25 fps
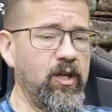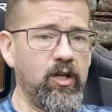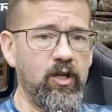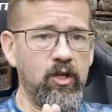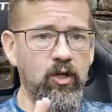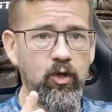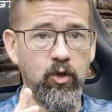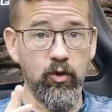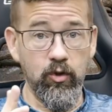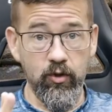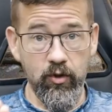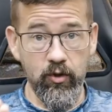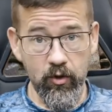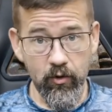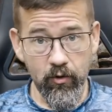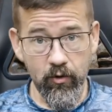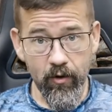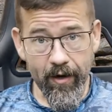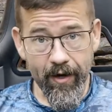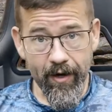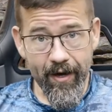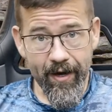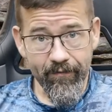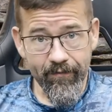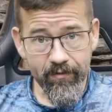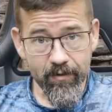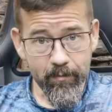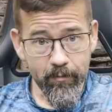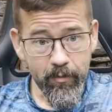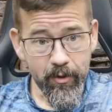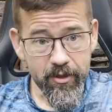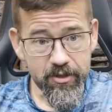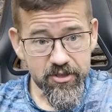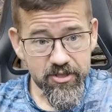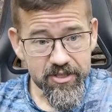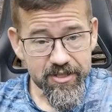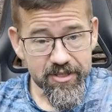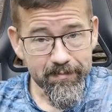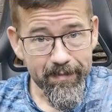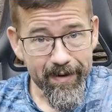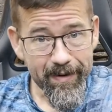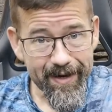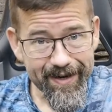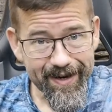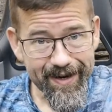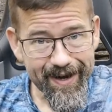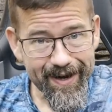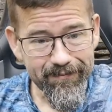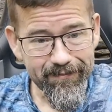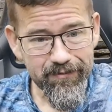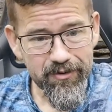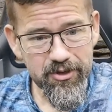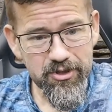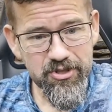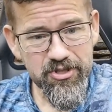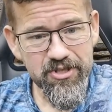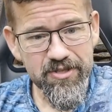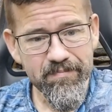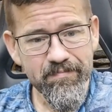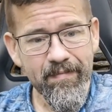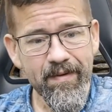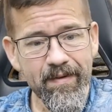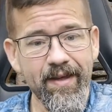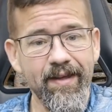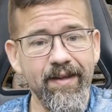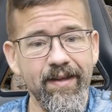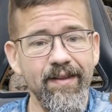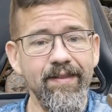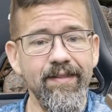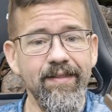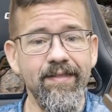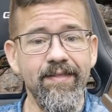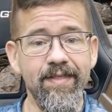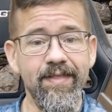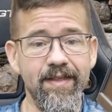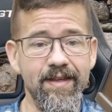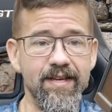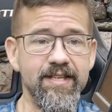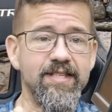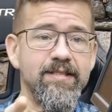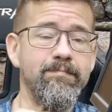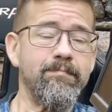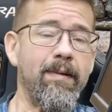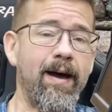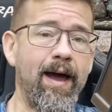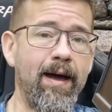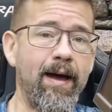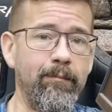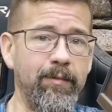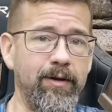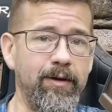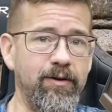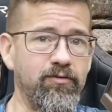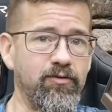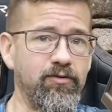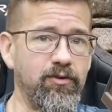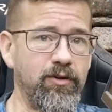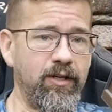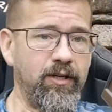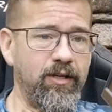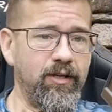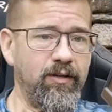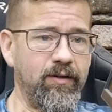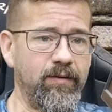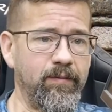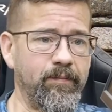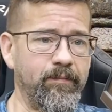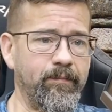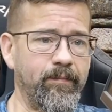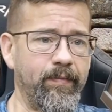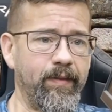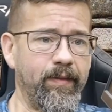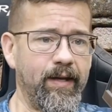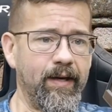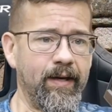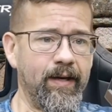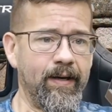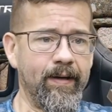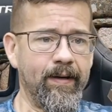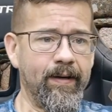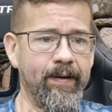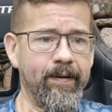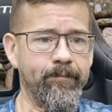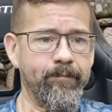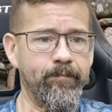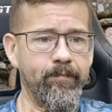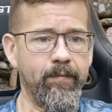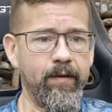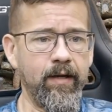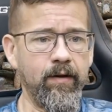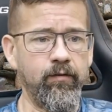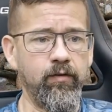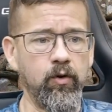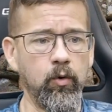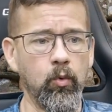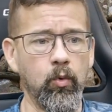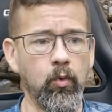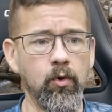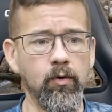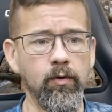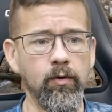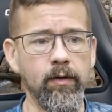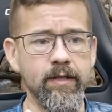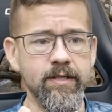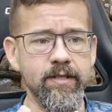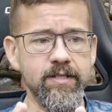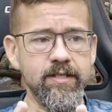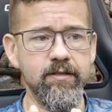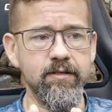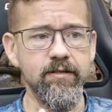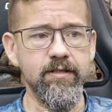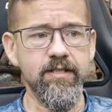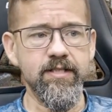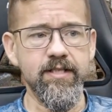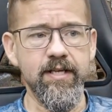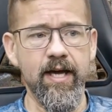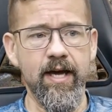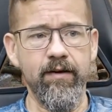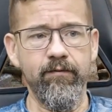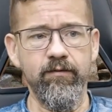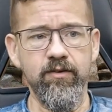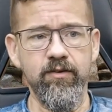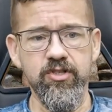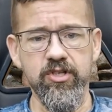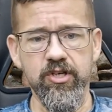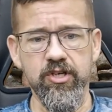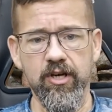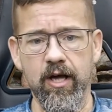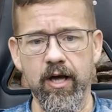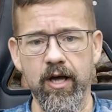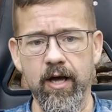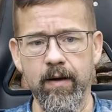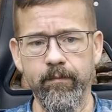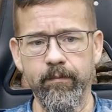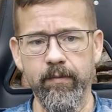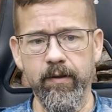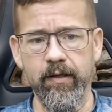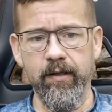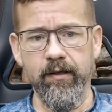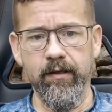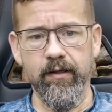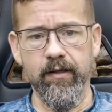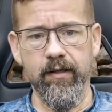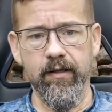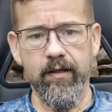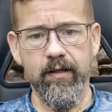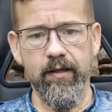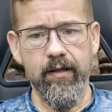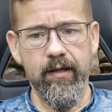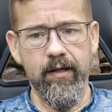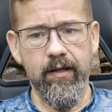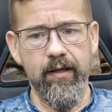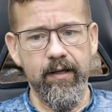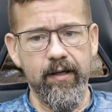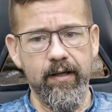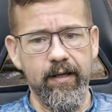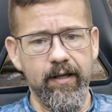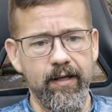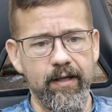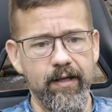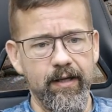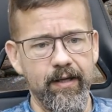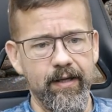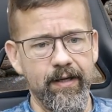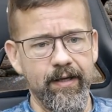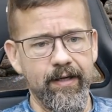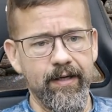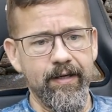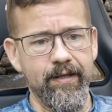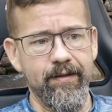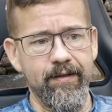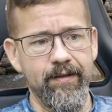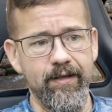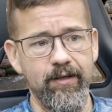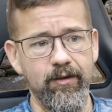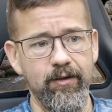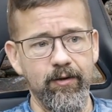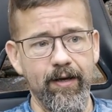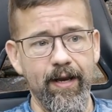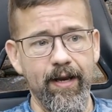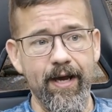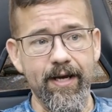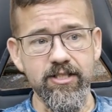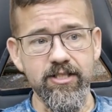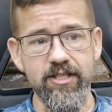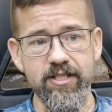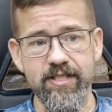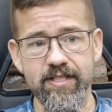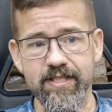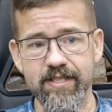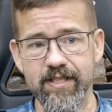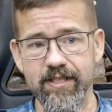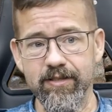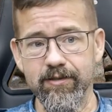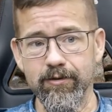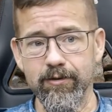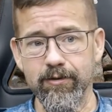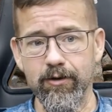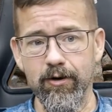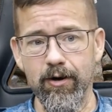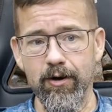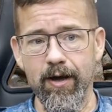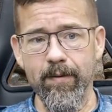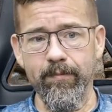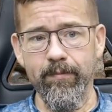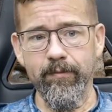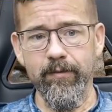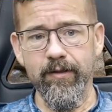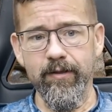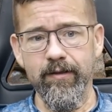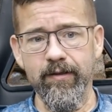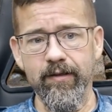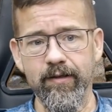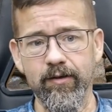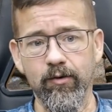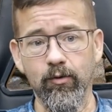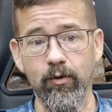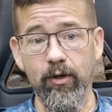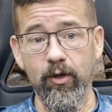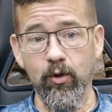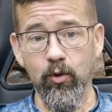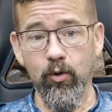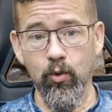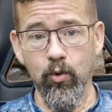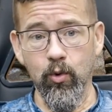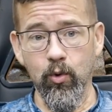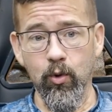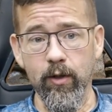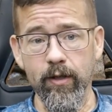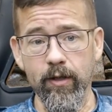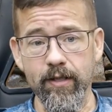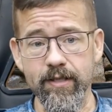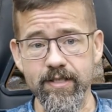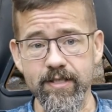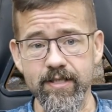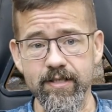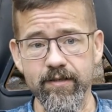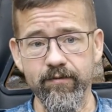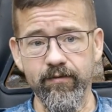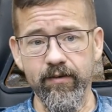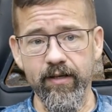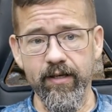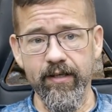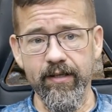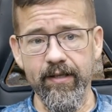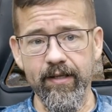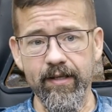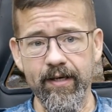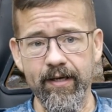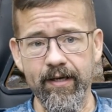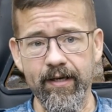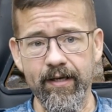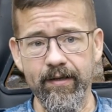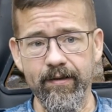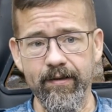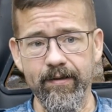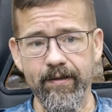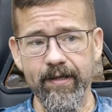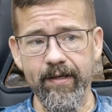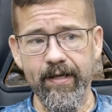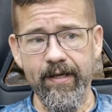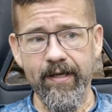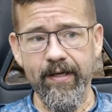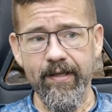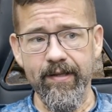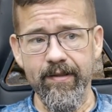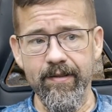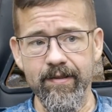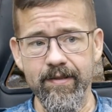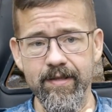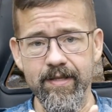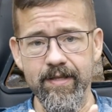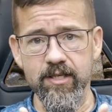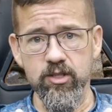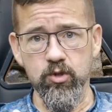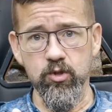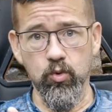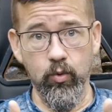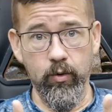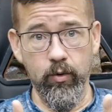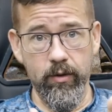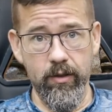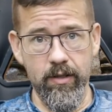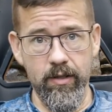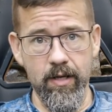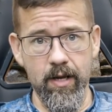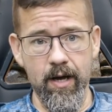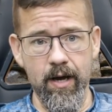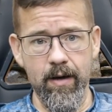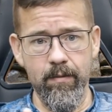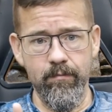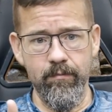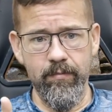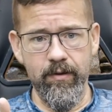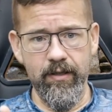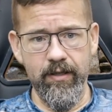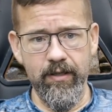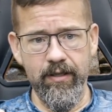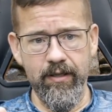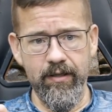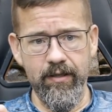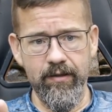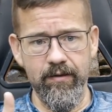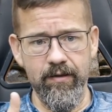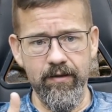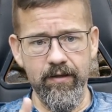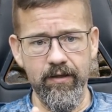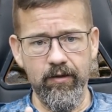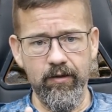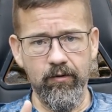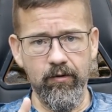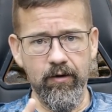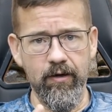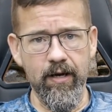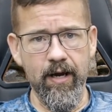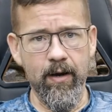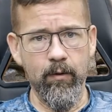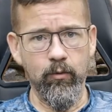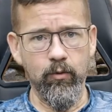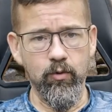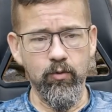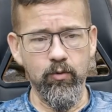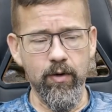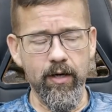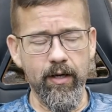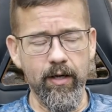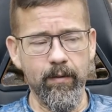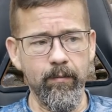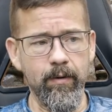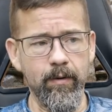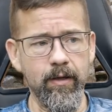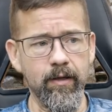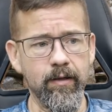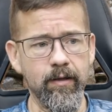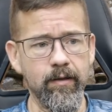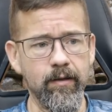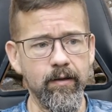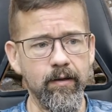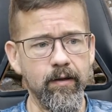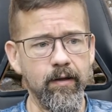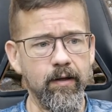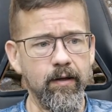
you do not have the budget to buy night vision, this might be for you. If you're wanting a serious night vision optic that you can actually see through your optic, record and stuff like that, this would not be the unit I would recommend.